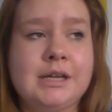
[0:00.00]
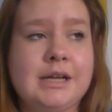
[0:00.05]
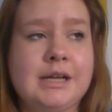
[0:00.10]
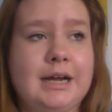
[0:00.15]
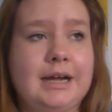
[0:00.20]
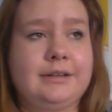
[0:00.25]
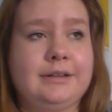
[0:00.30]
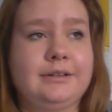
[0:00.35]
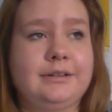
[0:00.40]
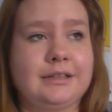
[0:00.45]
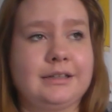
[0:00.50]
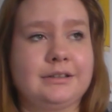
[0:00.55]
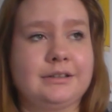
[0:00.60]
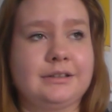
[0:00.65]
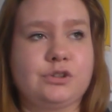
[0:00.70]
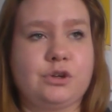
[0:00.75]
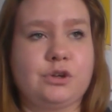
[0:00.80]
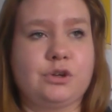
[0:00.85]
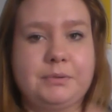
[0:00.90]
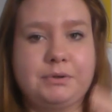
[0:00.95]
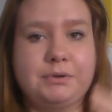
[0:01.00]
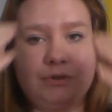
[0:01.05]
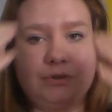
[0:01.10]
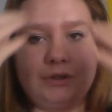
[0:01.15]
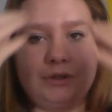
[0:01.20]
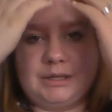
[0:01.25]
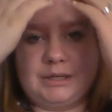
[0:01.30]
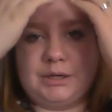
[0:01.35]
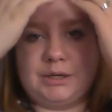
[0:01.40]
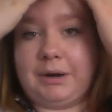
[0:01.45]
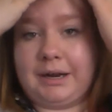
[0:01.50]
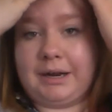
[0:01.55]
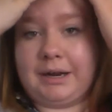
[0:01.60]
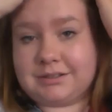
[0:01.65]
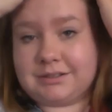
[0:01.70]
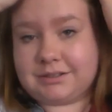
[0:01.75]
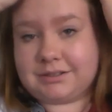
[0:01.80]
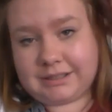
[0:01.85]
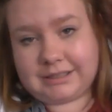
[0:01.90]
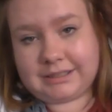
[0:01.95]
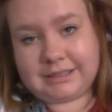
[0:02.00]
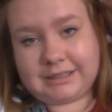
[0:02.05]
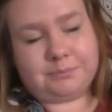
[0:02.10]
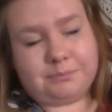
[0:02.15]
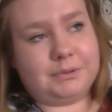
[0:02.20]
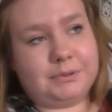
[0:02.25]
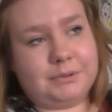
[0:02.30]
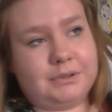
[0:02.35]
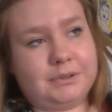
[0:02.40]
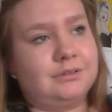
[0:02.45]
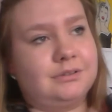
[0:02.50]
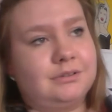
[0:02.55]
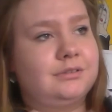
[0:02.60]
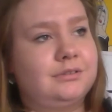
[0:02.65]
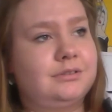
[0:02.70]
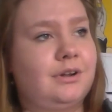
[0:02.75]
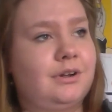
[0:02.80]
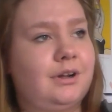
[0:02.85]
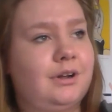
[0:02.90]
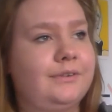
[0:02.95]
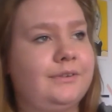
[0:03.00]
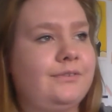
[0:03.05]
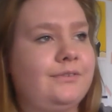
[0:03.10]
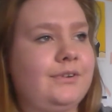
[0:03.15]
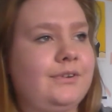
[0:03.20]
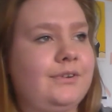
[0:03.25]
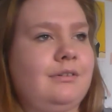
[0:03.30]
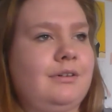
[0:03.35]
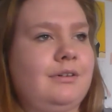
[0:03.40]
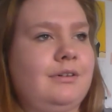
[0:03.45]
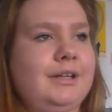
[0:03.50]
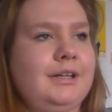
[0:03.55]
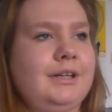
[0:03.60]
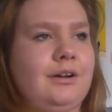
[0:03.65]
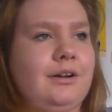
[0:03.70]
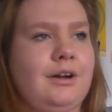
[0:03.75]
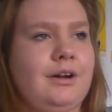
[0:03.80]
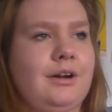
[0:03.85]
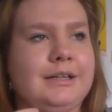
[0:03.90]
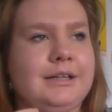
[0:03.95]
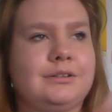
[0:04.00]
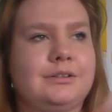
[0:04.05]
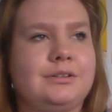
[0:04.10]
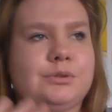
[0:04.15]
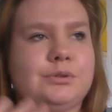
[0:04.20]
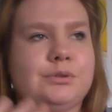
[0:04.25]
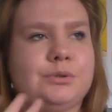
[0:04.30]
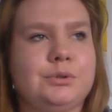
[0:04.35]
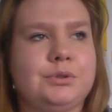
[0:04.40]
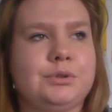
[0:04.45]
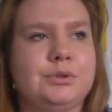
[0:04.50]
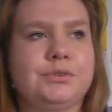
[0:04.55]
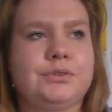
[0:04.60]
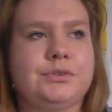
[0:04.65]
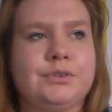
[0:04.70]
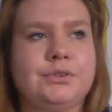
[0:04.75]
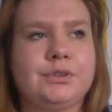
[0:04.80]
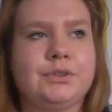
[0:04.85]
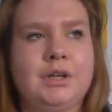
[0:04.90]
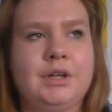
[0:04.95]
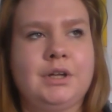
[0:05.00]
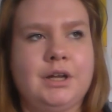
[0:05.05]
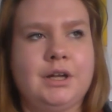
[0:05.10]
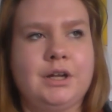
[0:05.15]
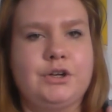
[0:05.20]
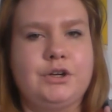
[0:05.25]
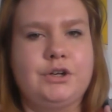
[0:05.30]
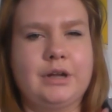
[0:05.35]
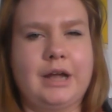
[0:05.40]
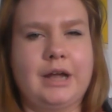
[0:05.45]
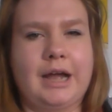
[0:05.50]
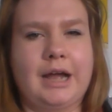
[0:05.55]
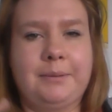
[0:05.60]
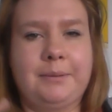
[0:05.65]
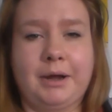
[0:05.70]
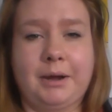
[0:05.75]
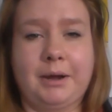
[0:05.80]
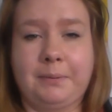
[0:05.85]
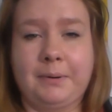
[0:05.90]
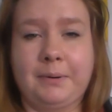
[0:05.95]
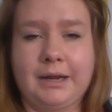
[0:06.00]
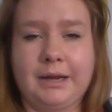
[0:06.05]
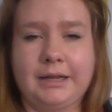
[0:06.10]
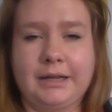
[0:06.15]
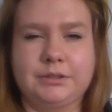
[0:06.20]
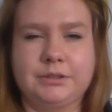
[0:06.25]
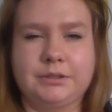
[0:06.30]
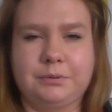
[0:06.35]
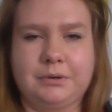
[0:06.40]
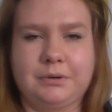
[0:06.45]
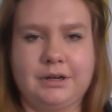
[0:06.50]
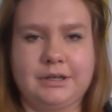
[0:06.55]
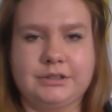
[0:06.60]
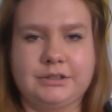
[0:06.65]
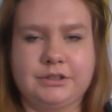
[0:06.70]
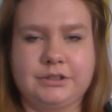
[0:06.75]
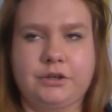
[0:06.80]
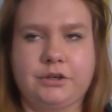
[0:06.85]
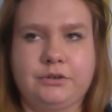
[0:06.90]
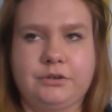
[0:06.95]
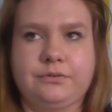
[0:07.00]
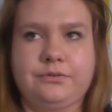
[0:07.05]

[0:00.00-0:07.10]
and that's got me really quite excited because I feel like I sort of am at a place where I don't